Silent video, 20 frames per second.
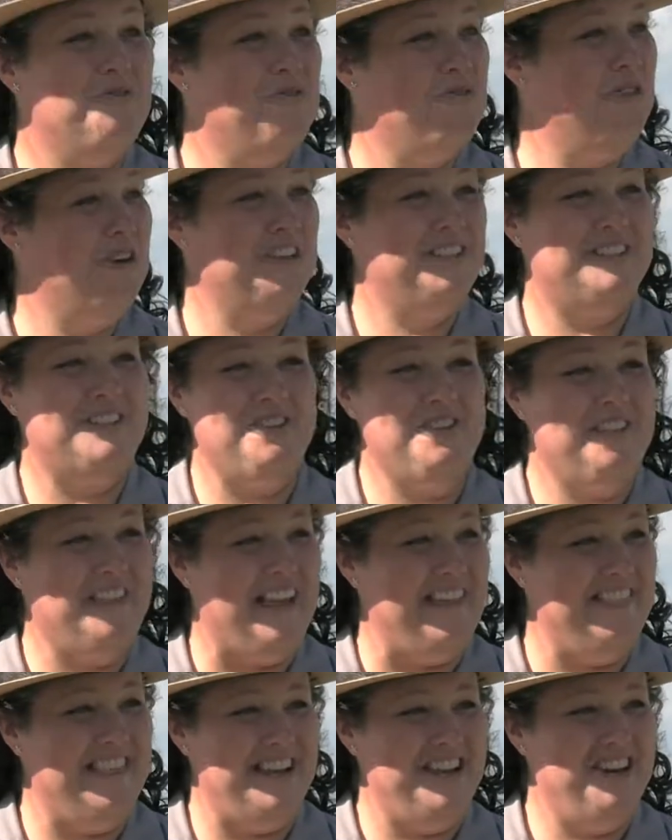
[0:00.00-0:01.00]
We're so
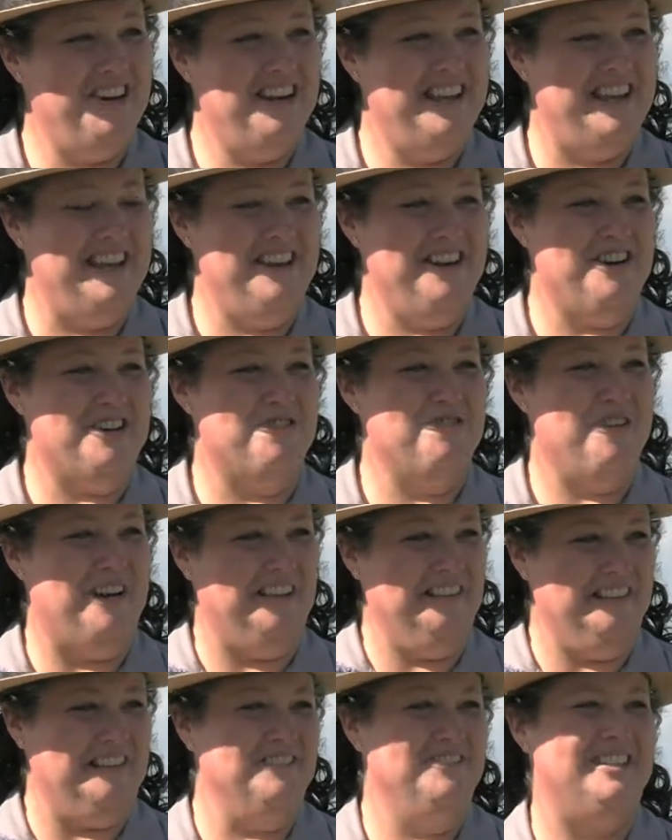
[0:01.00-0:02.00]
glad that you're here.
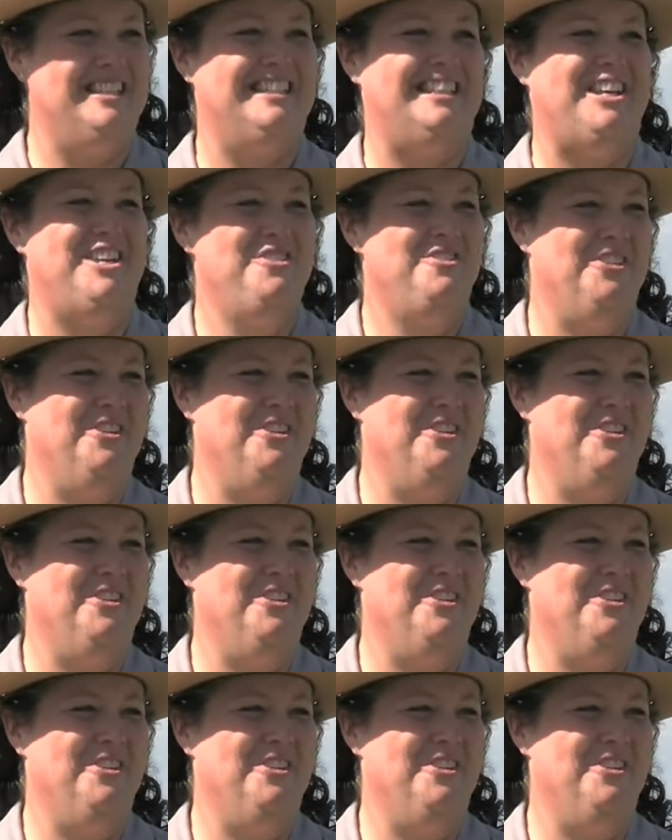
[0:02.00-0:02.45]
Welcome to South